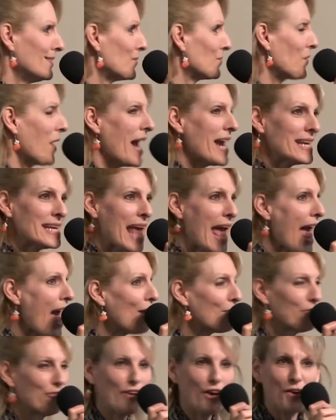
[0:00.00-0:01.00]
Right
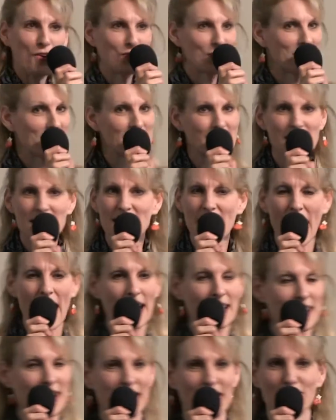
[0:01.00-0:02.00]
now, folks,
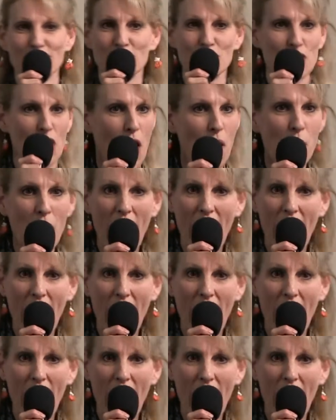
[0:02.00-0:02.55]
I think it's no